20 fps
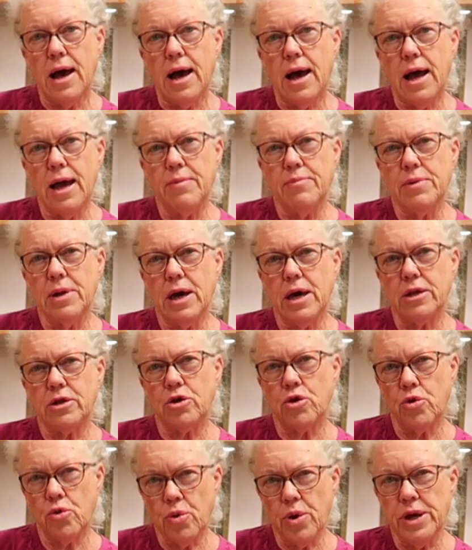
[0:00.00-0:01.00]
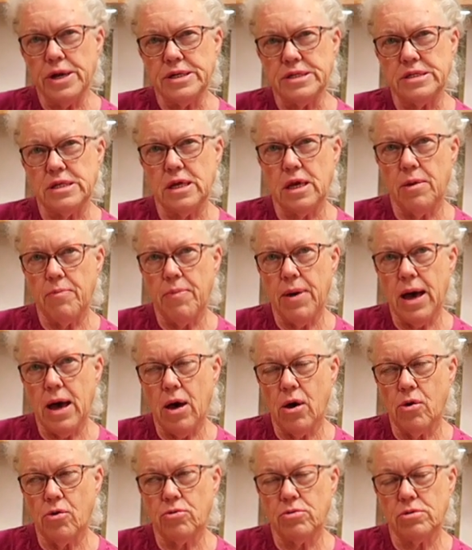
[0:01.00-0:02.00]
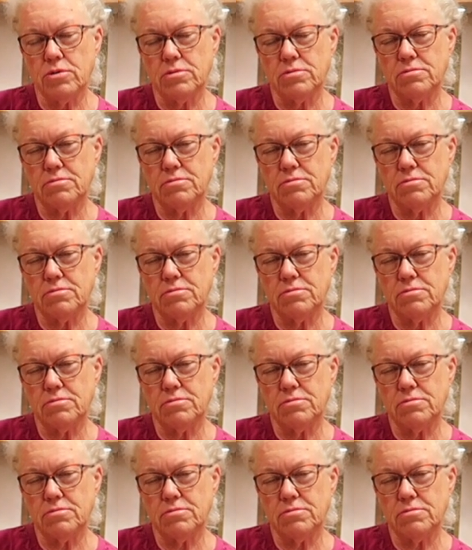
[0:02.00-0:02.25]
I'm not crazy about,